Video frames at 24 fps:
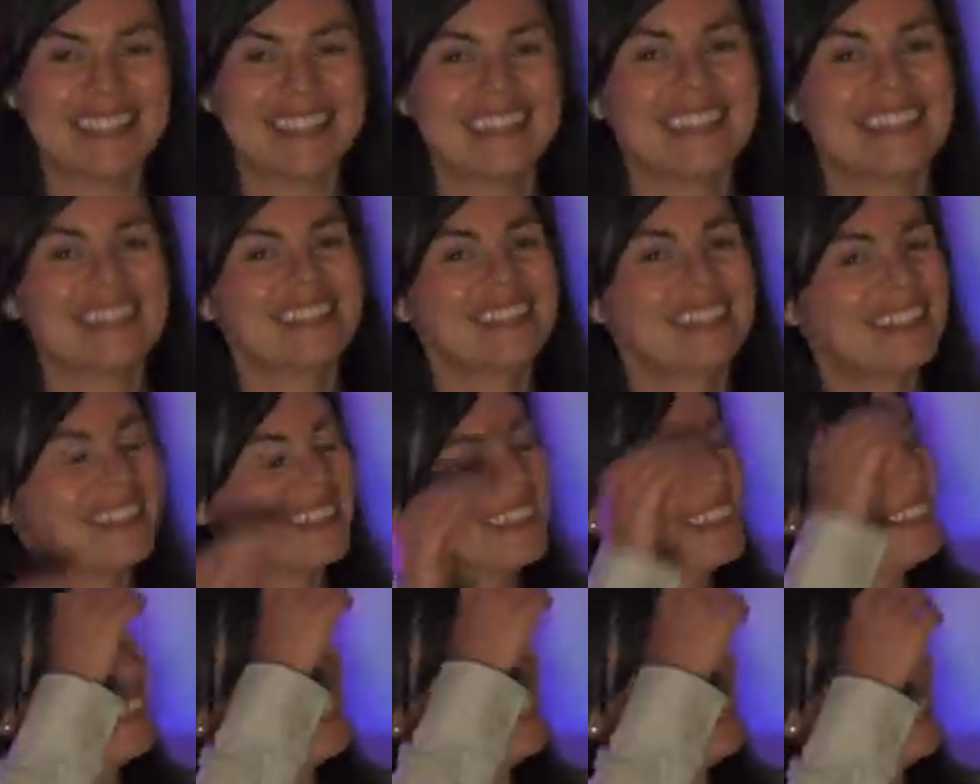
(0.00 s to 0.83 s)

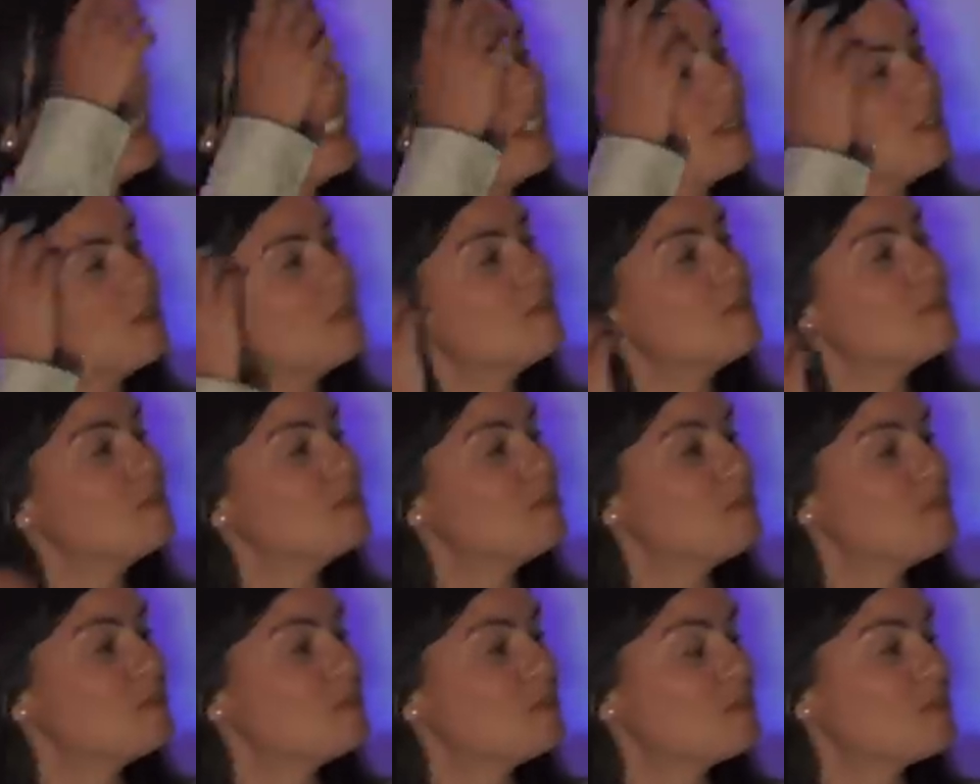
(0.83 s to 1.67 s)

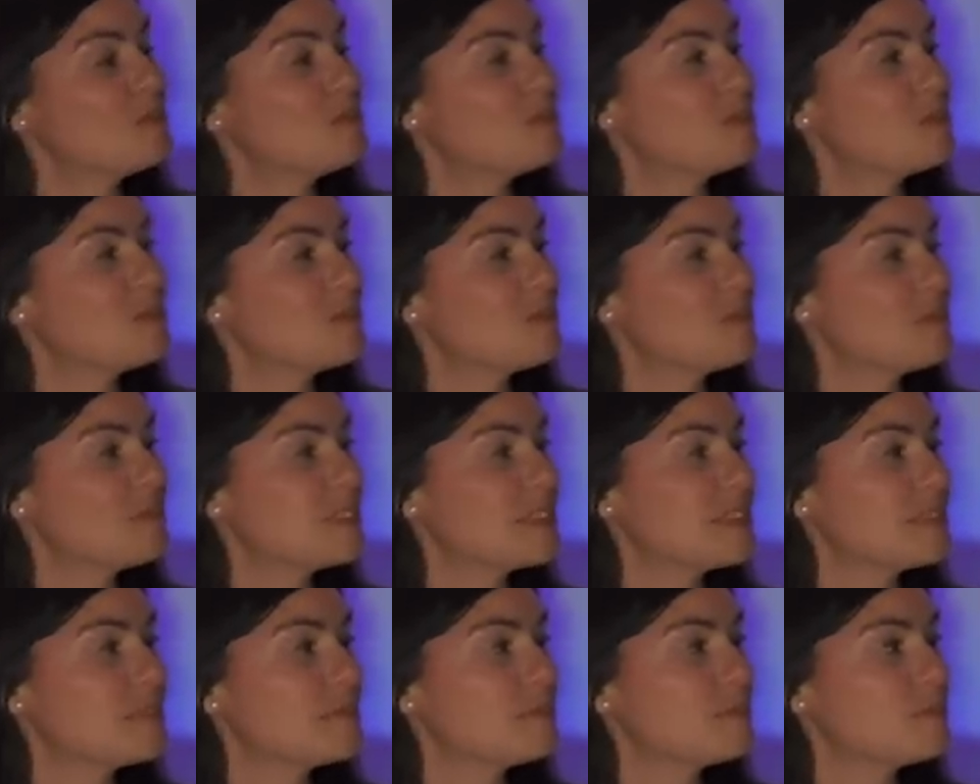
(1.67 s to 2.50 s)

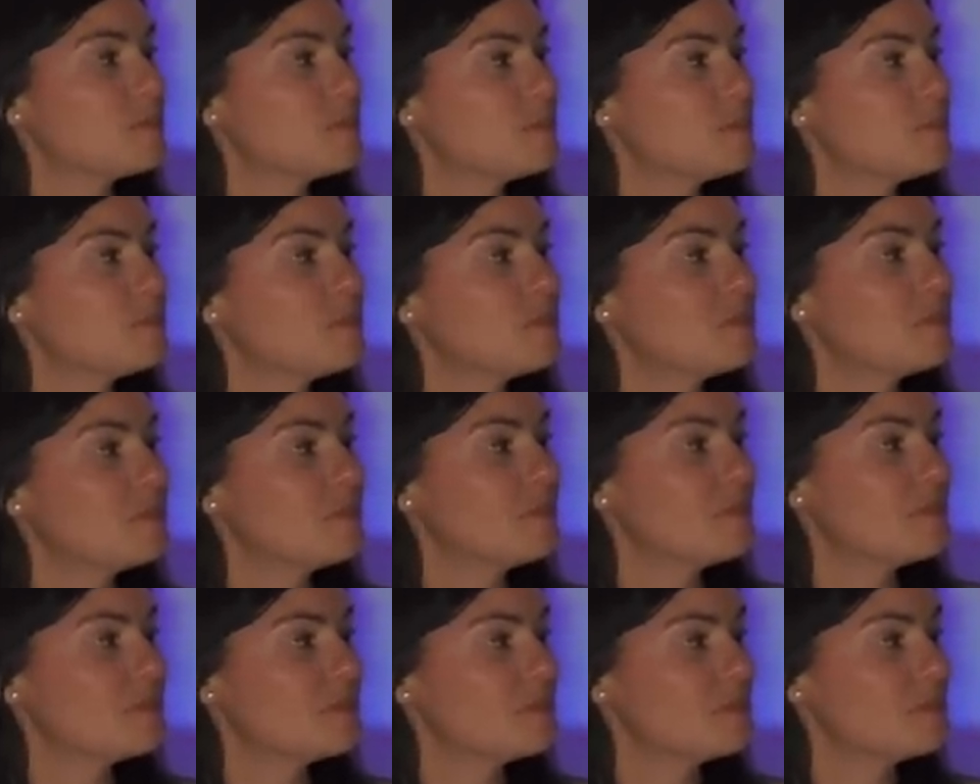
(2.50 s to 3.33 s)

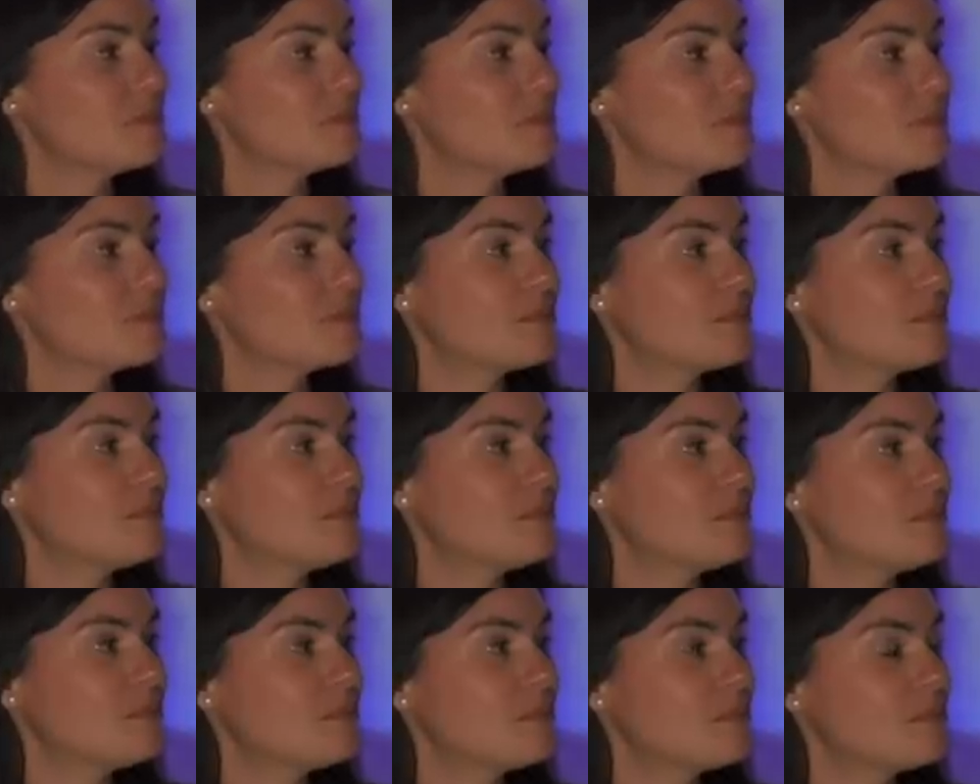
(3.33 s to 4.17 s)

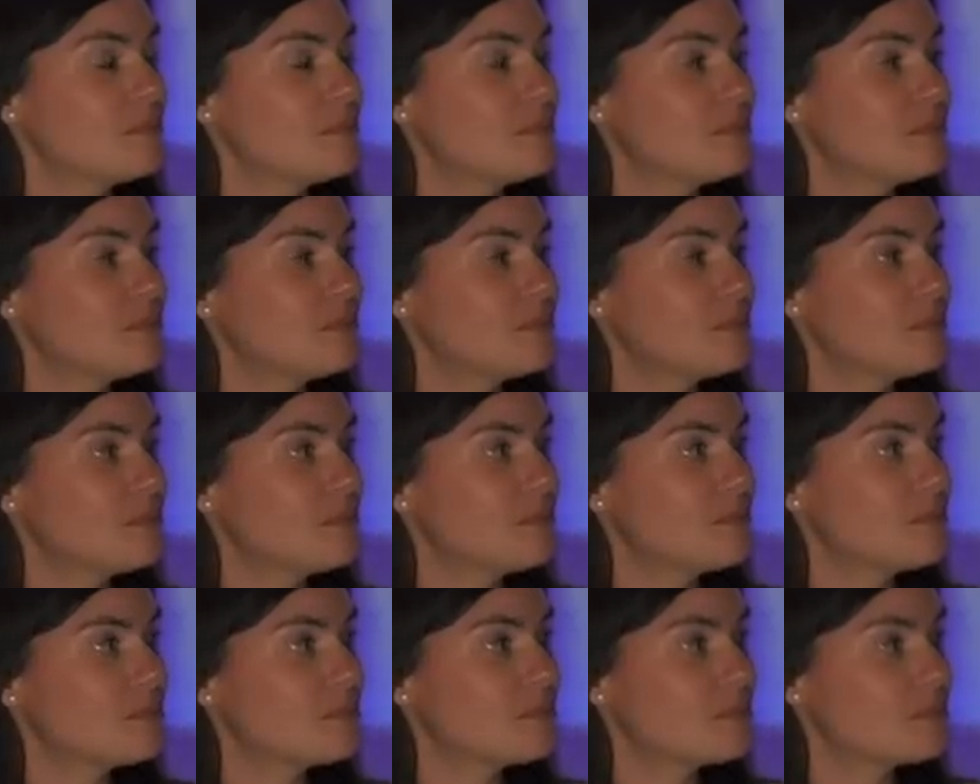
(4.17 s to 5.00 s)

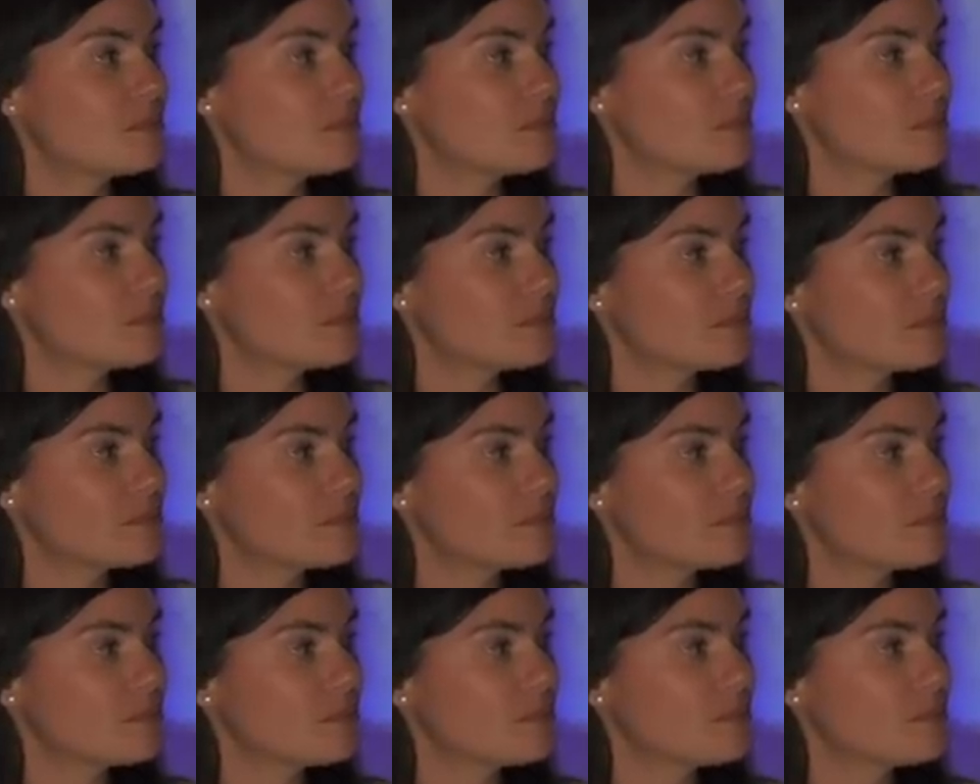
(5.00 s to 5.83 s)

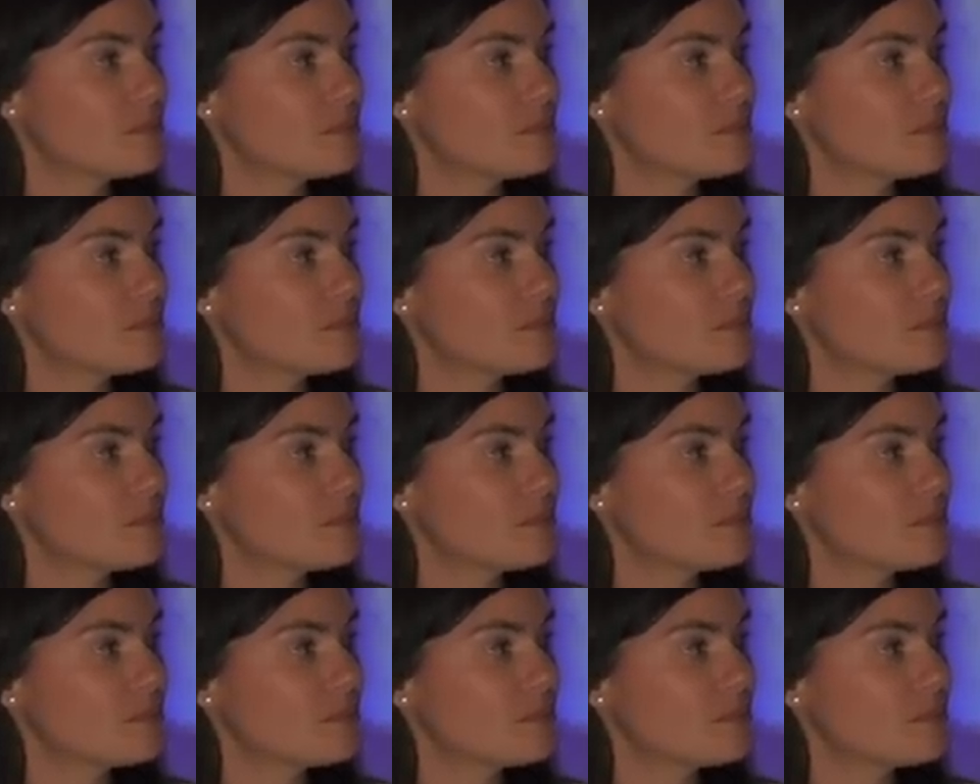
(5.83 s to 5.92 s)
(not speaking)